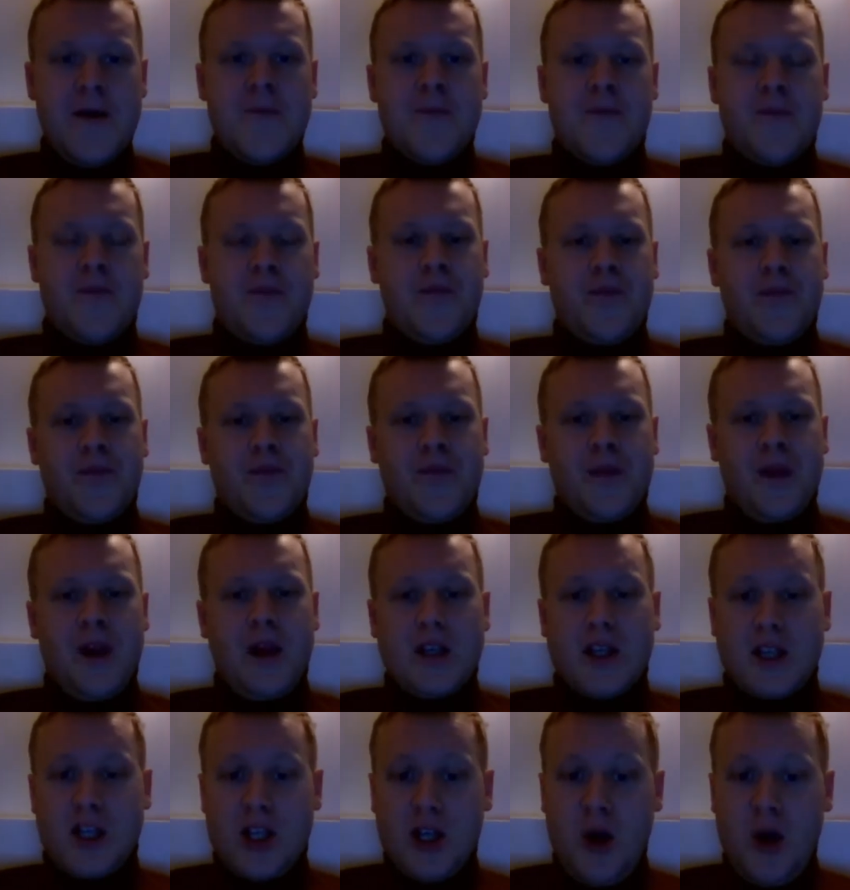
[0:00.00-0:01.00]

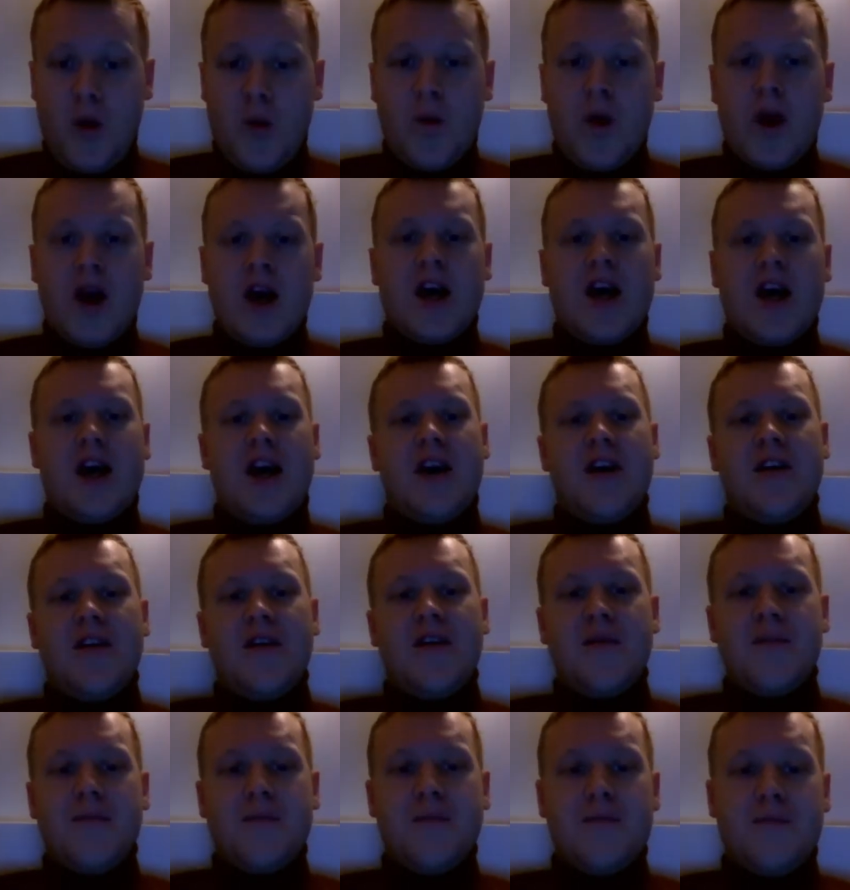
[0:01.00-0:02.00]

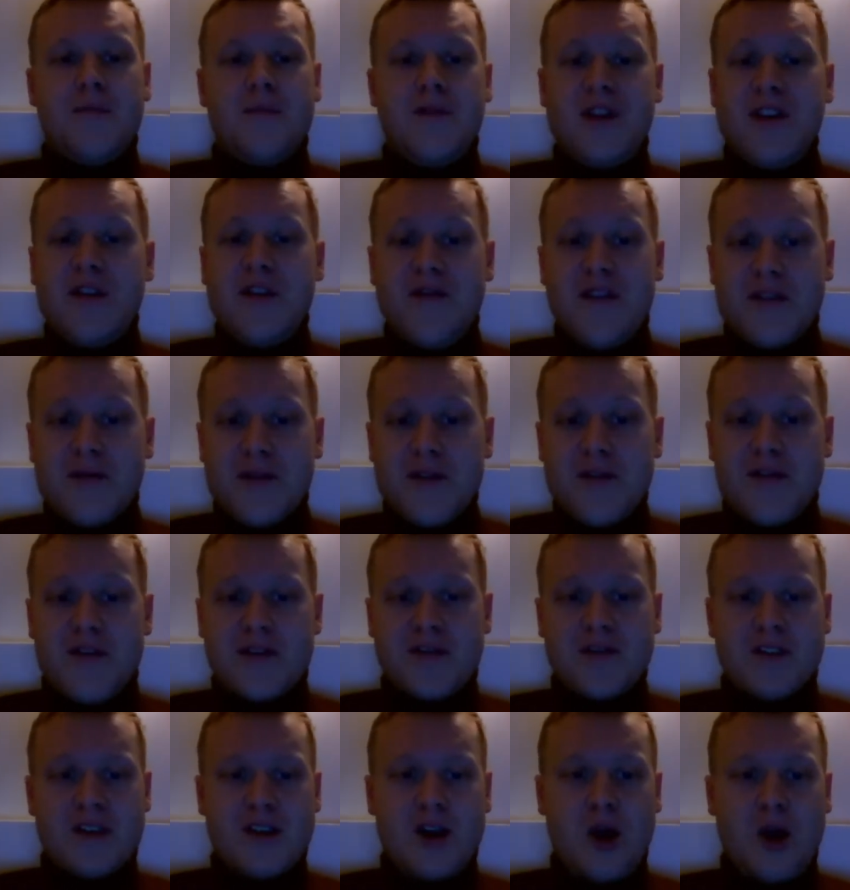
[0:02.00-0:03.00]
The very
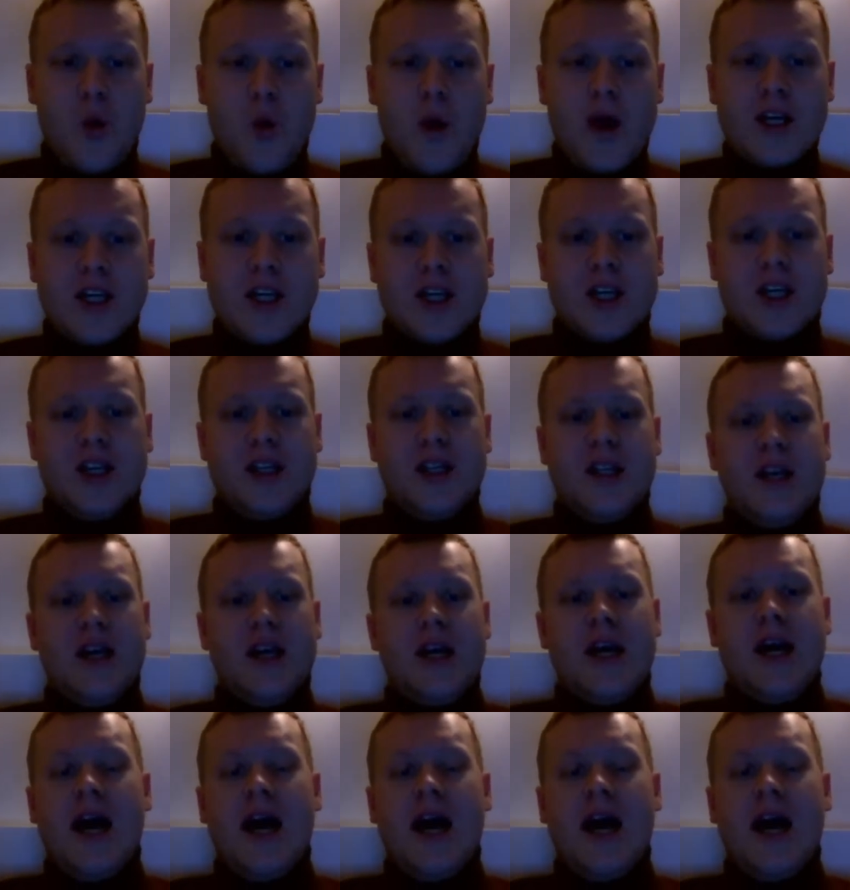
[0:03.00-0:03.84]
first question: